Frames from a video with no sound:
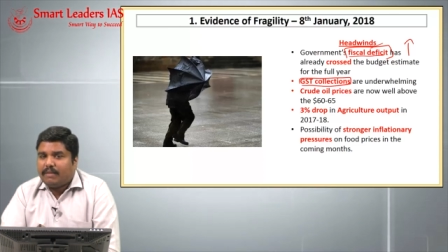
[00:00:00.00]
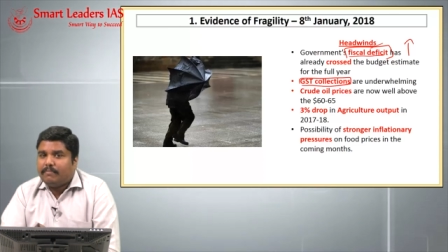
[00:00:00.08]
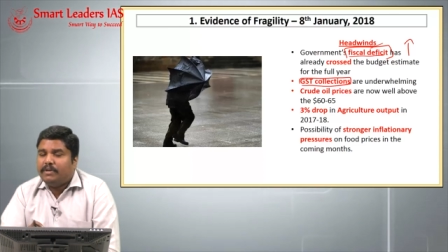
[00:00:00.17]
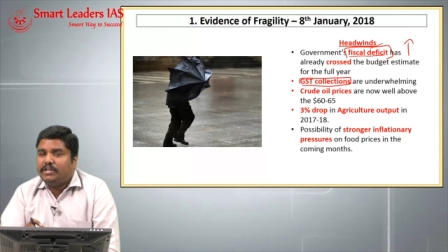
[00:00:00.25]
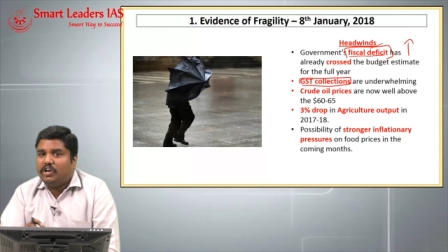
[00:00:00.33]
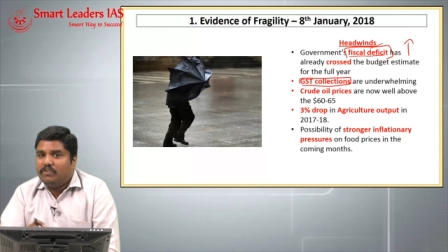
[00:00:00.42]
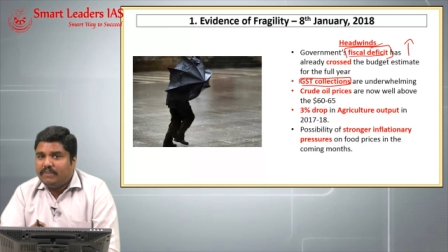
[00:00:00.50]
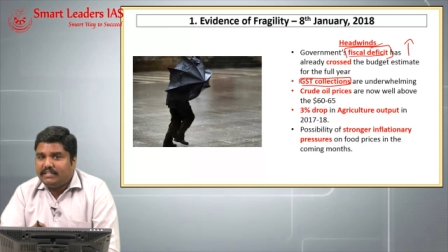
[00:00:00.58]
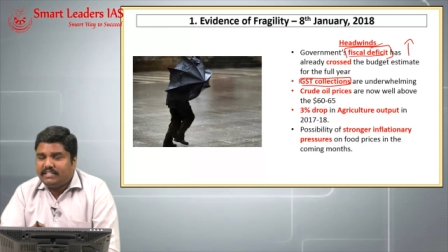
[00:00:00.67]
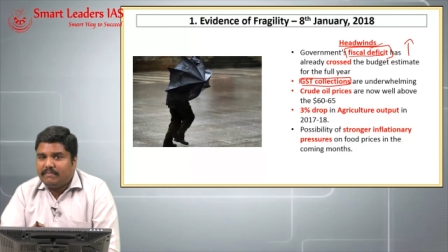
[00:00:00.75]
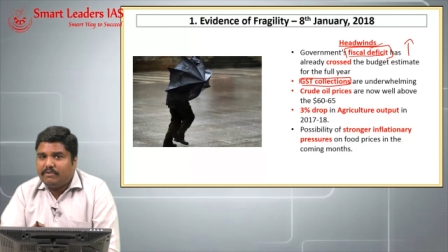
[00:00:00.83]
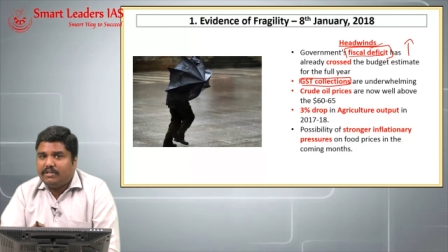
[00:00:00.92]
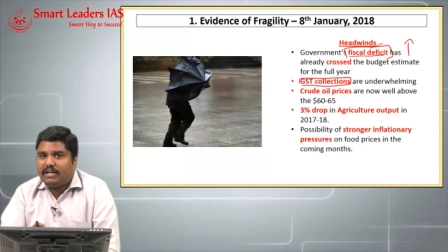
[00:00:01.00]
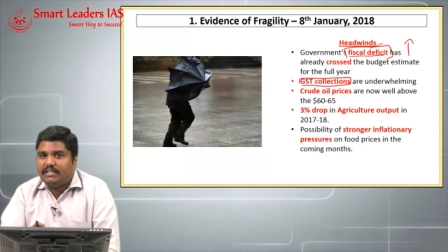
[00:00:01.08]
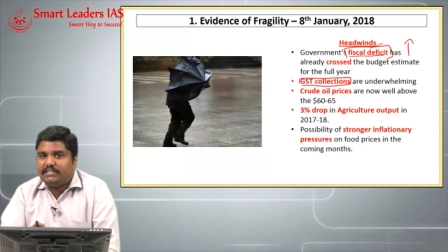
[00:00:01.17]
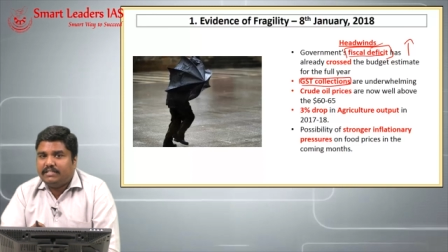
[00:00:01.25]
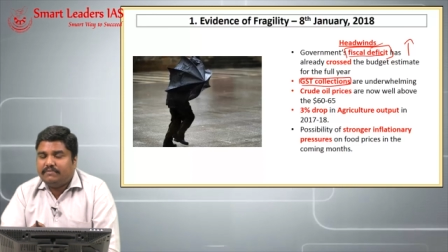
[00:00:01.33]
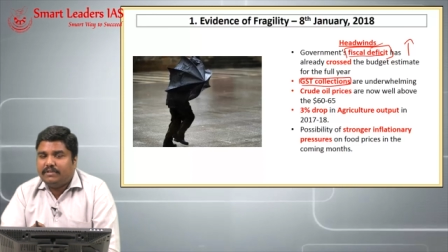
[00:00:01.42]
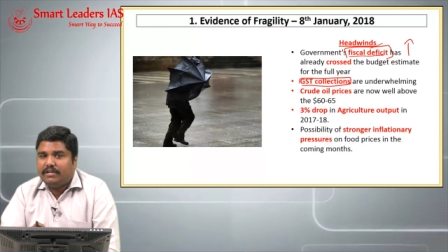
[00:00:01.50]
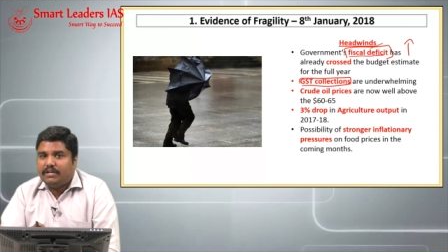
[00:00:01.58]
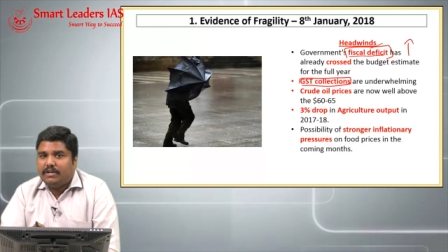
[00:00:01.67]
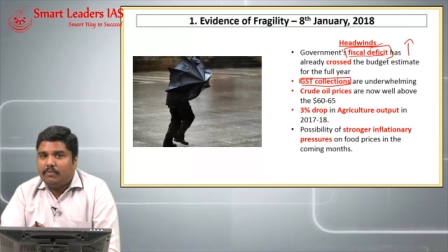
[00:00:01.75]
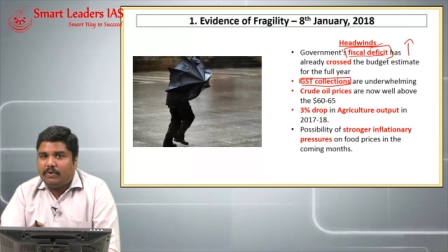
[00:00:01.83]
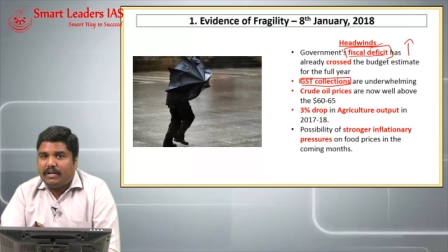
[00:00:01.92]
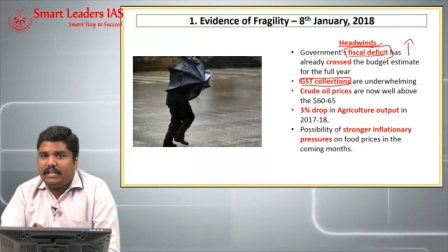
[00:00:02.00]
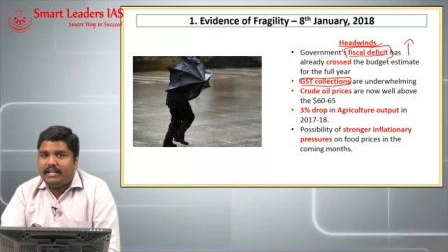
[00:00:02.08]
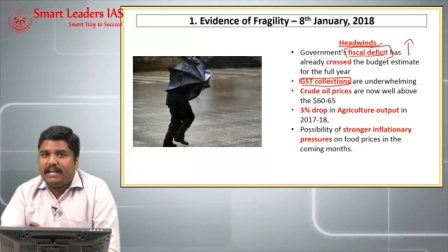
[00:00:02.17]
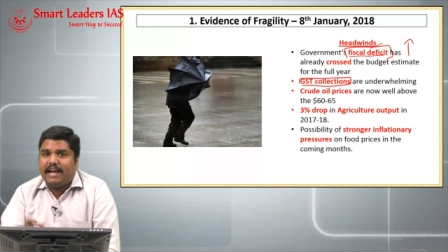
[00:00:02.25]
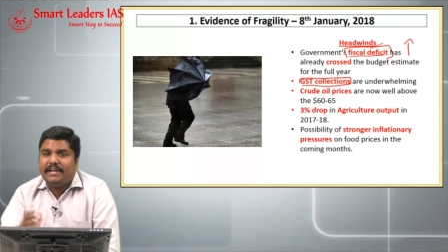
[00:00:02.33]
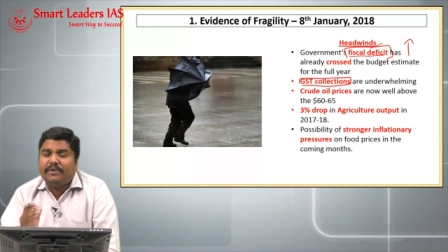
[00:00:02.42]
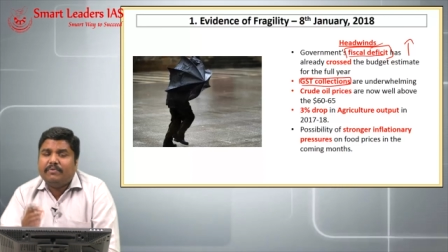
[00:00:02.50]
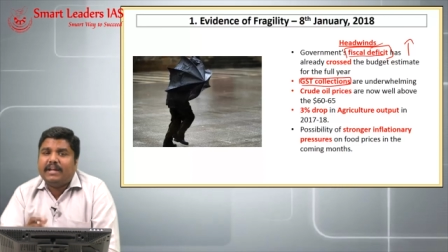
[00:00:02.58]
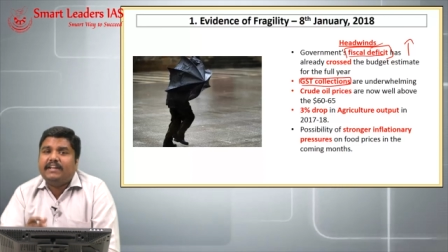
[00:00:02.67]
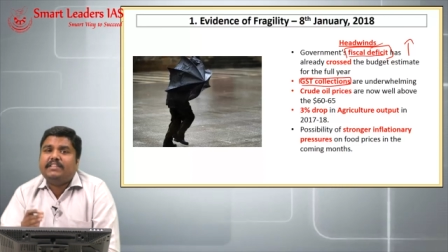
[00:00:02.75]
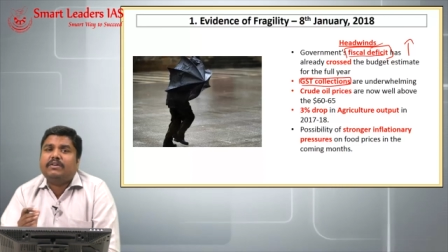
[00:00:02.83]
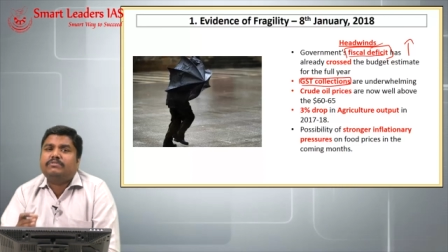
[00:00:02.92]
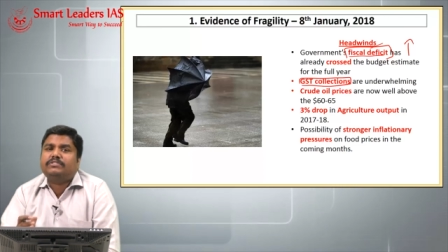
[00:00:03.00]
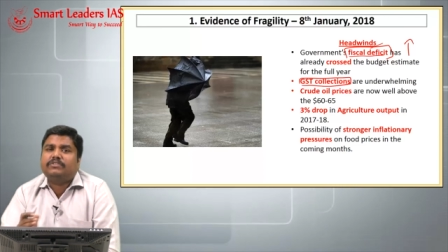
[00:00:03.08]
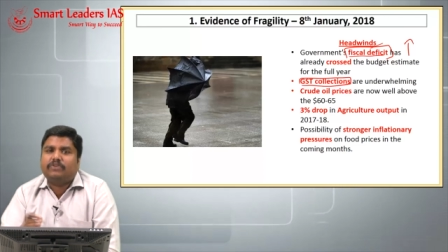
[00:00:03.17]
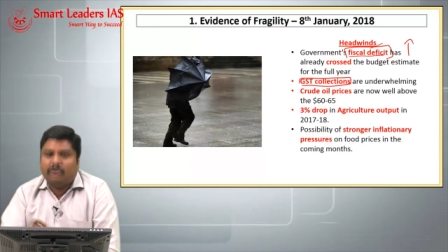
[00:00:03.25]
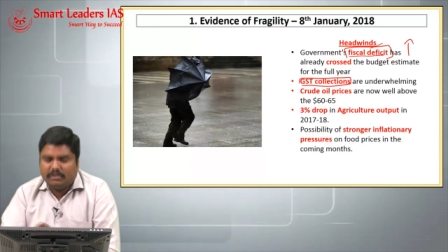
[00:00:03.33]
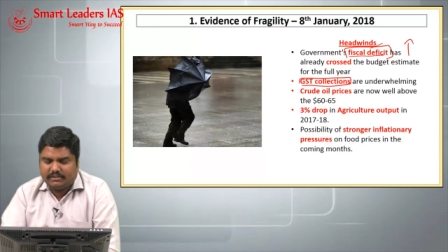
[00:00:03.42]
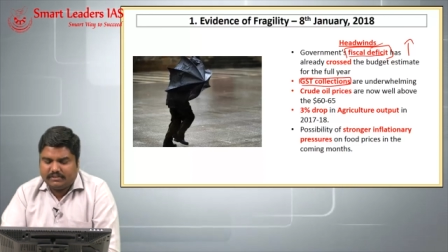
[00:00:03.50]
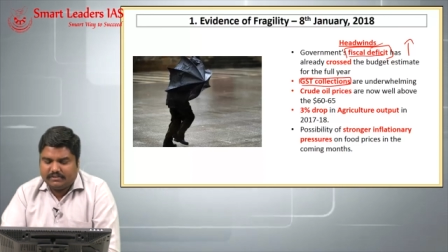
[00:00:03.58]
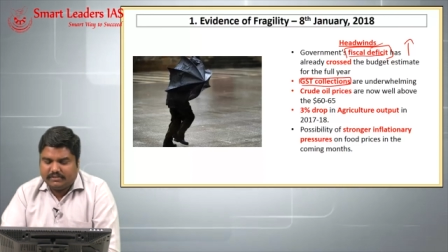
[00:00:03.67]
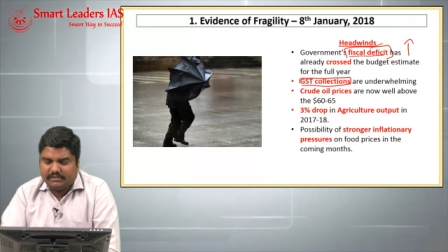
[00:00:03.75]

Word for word: but government is able to achieve only 80 to 90,000 crores.